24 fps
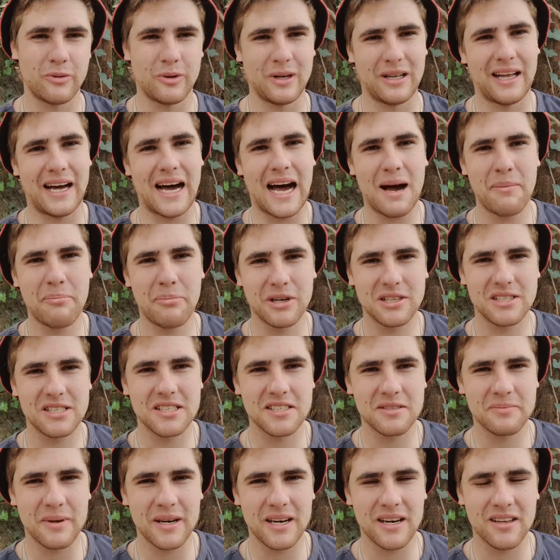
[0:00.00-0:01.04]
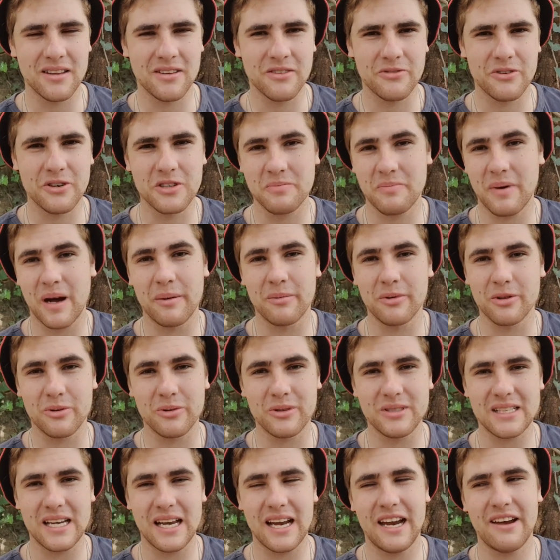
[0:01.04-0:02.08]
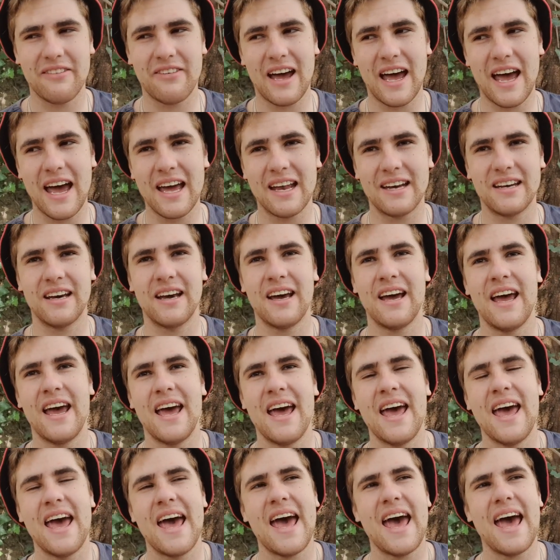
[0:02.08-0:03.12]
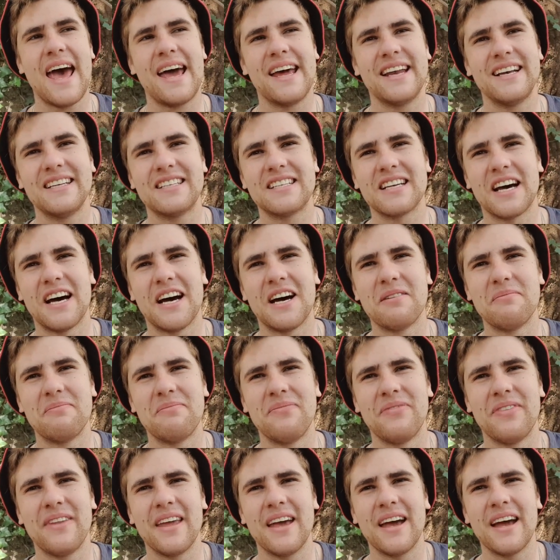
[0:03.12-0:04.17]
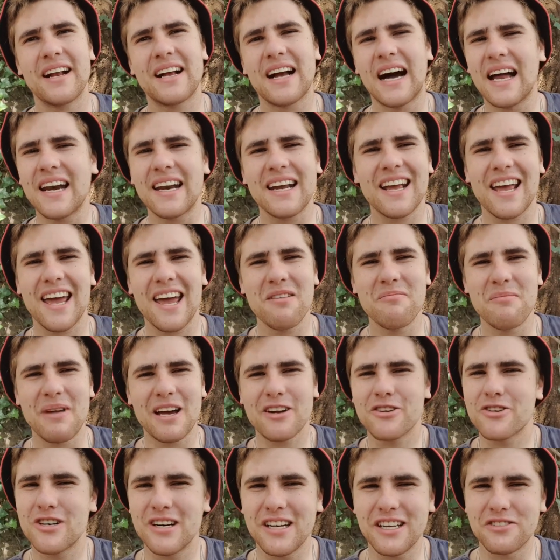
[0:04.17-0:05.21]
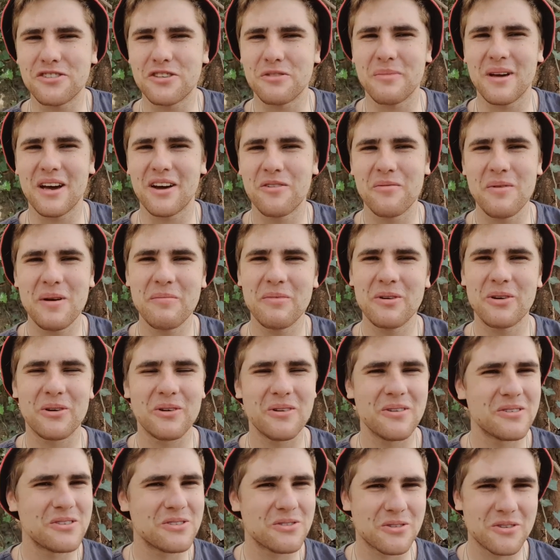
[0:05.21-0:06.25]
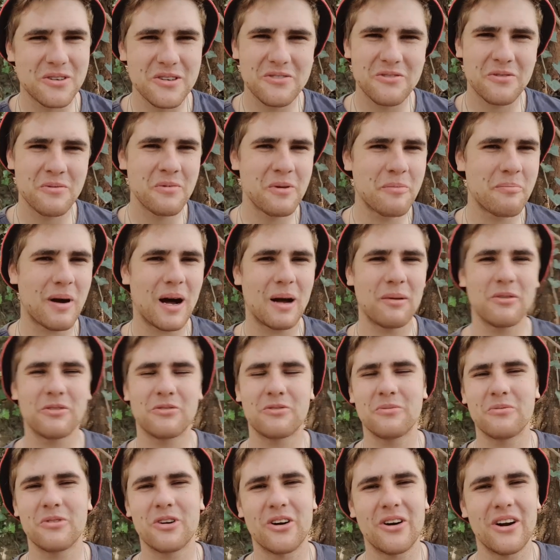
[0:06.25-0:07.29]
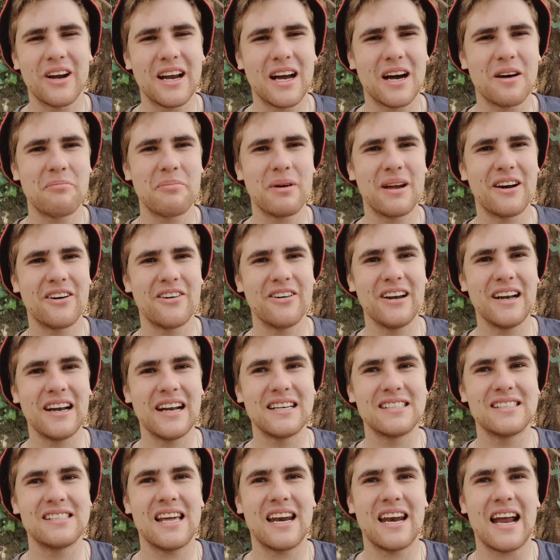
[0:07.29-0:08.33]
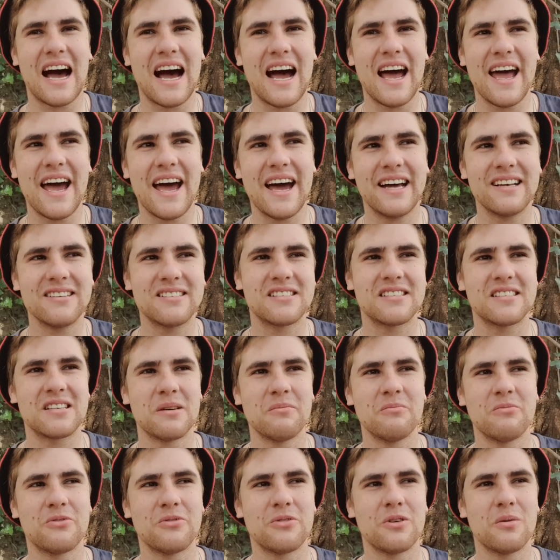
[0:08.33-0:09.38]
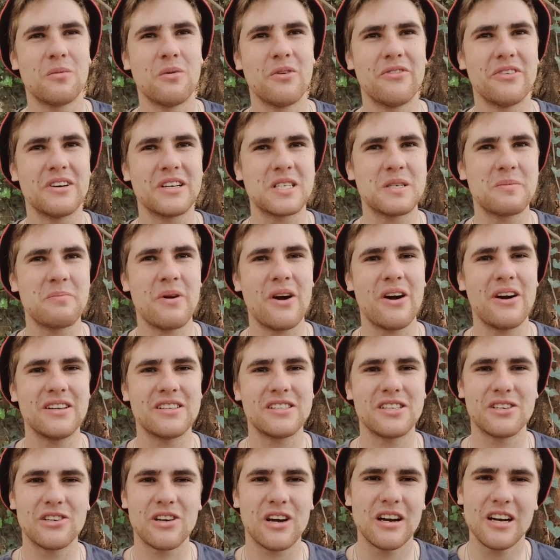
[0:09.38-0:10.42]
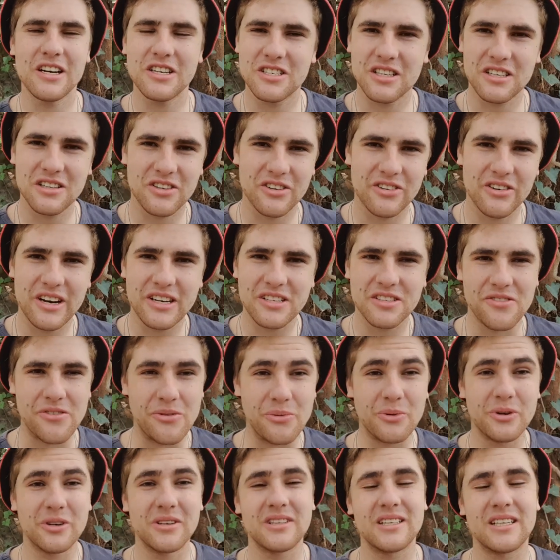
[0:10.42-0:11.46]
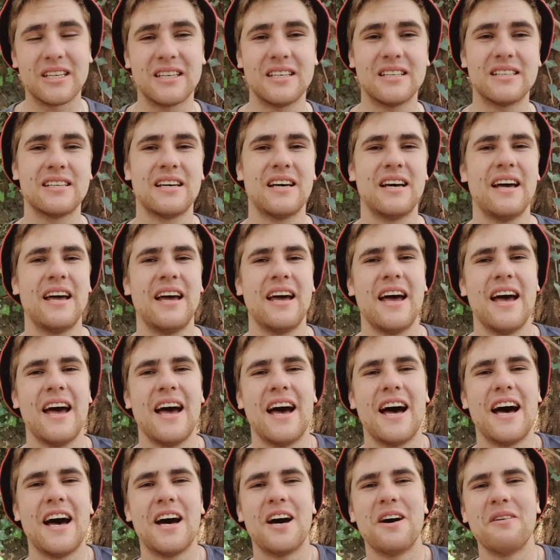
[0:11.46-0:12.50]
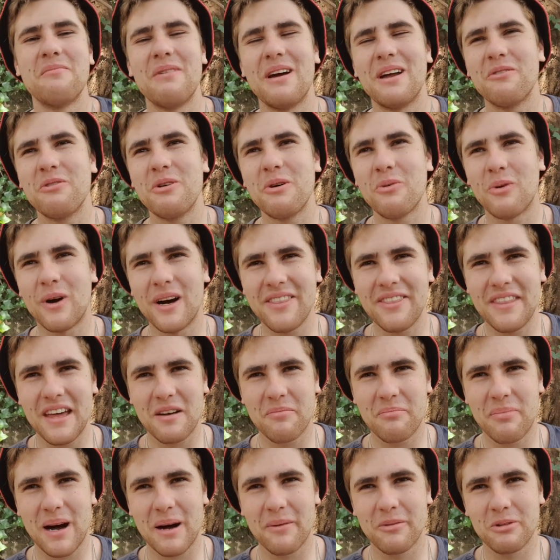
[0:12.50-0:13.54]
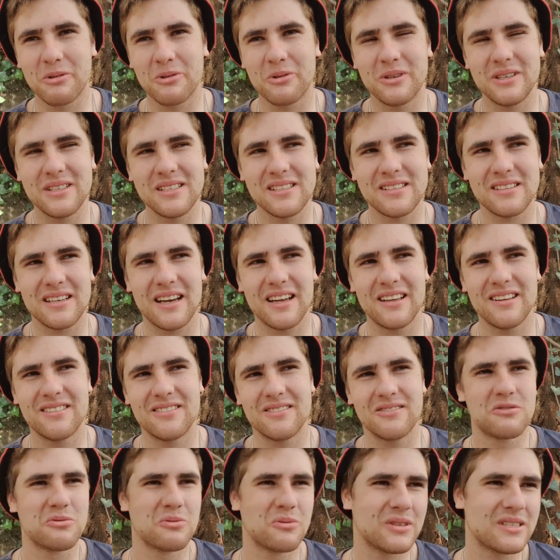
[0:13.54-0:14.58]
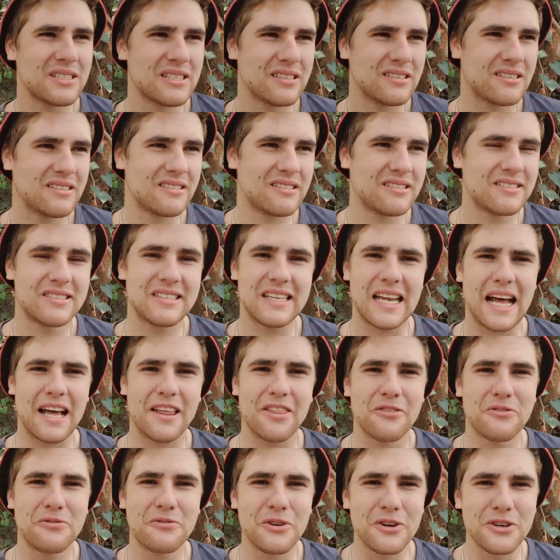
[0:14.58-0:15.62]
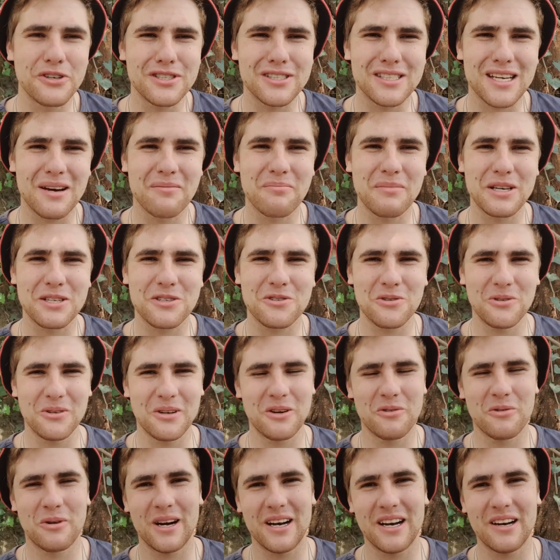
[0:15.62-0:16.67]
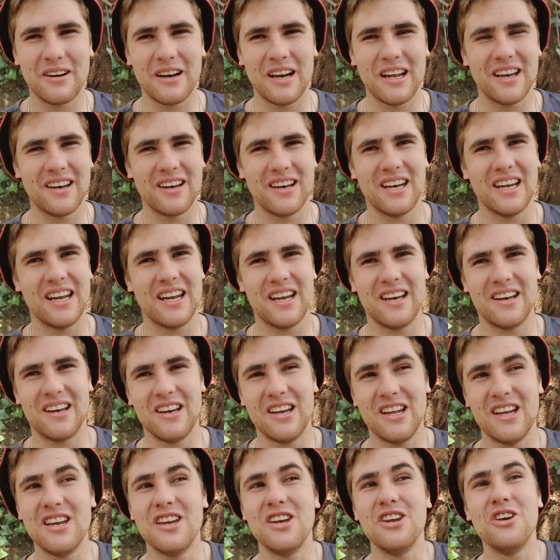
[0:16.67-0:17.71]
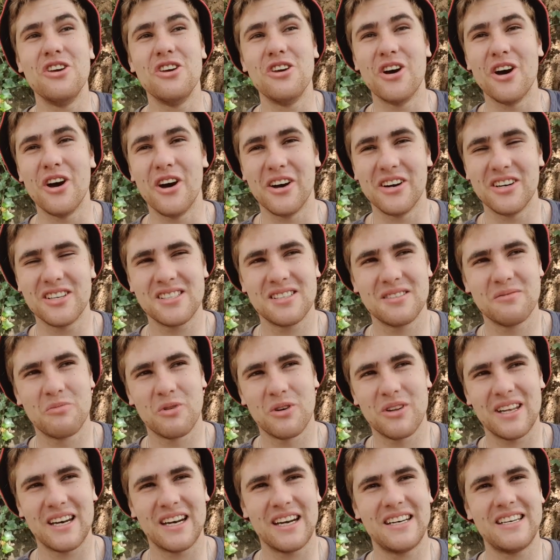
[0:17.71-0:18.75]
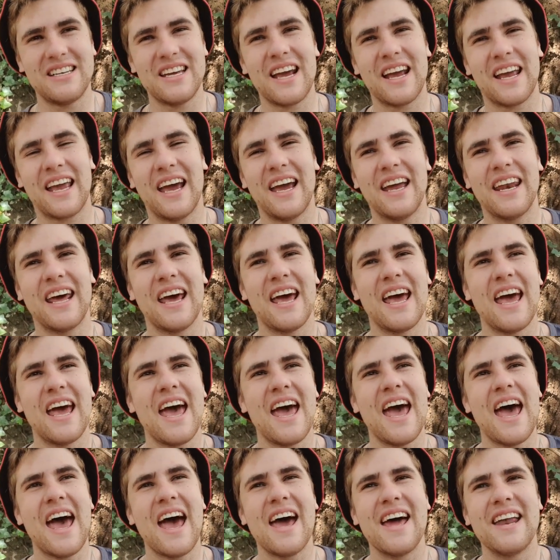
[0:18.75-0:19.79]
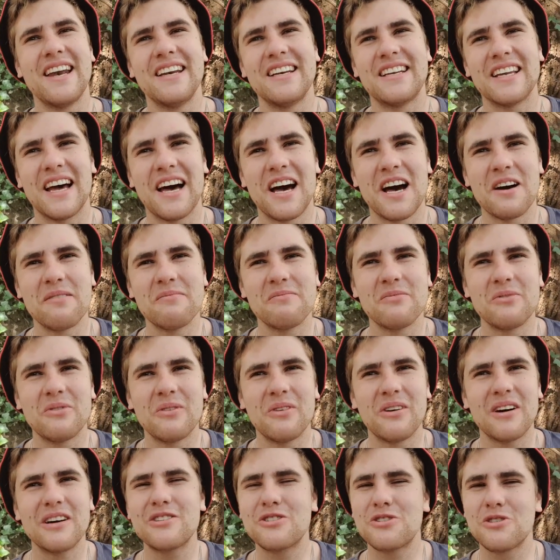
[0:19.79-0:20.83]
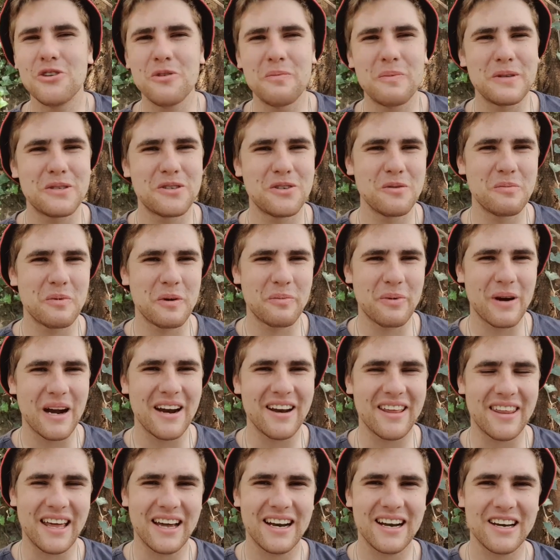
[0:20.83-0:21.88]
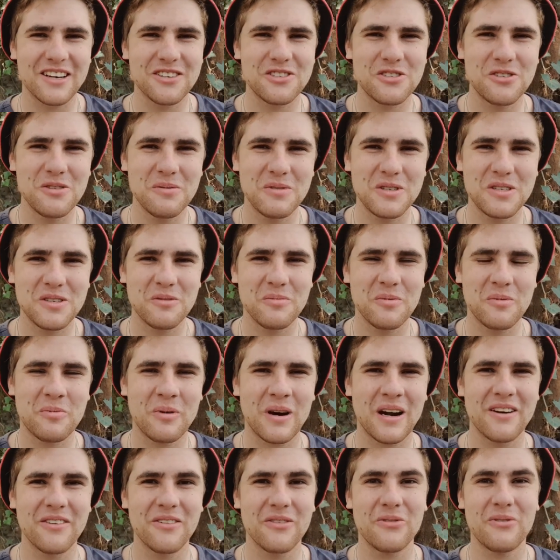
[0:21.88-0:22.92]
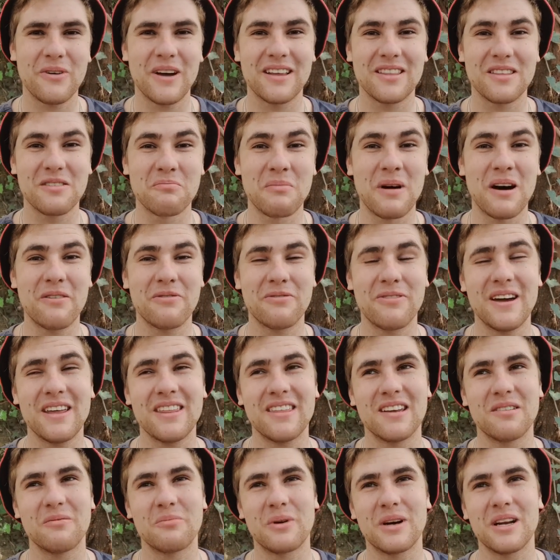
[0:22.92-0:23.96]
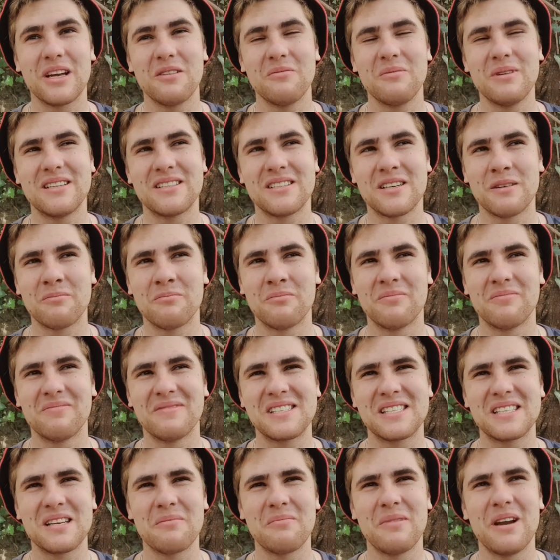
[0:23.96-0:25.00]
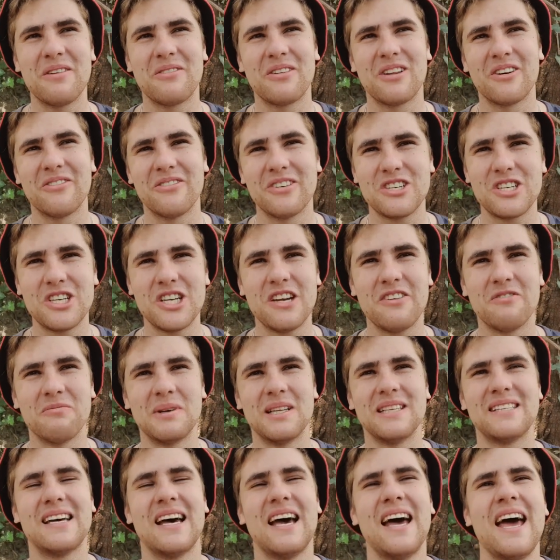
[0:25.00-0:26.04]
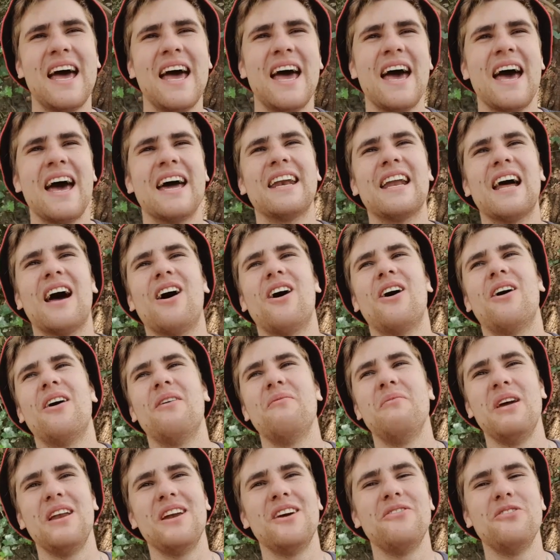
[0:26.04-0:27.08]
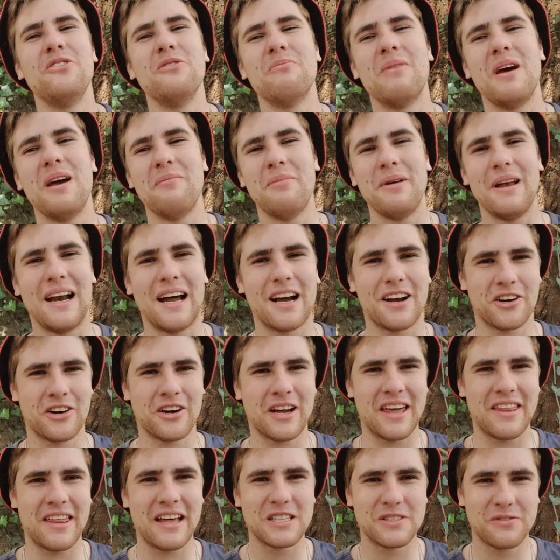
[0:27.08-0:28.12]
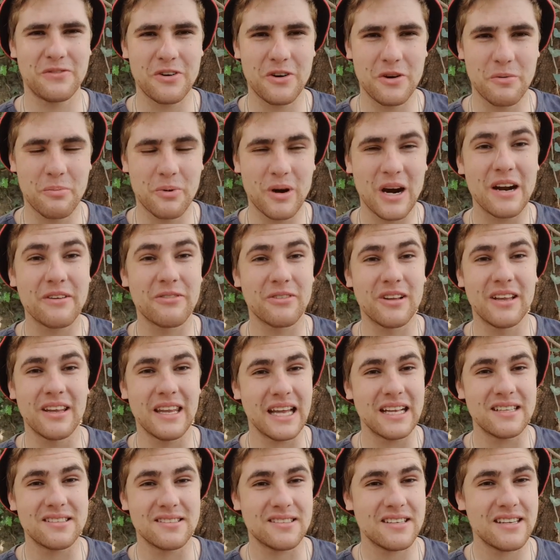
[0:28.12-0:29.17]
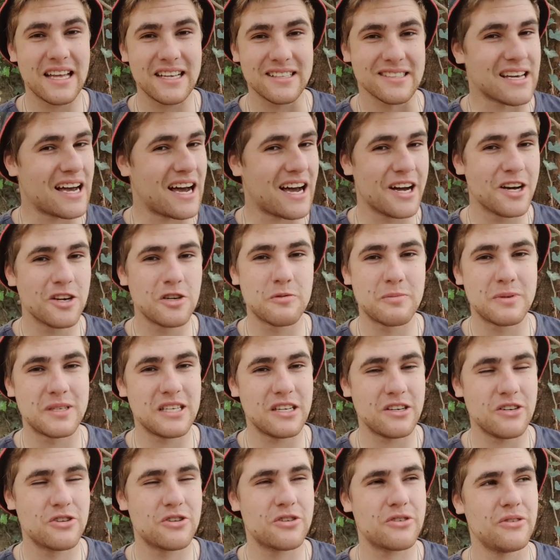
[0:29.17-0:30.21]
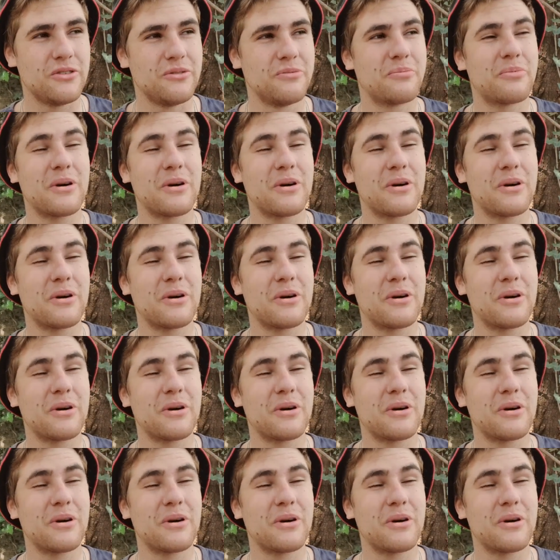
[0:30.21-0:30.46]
Well, I participated in the first Bible quiz I ever had. And it kind of came naturally to me. I remembered all the stories from the Bible from growing up, and I realized that I had some form of experience and knowledge that the rest of the world didn't. And we won that Bible quiz. It's like the first time my school had won in years, more than a decade. And I was super proud of that. I was super proud of the fact that my faith had bringing me some level of achievement. And now many of you may be like, okay, that's very prideful. And that's 100% true.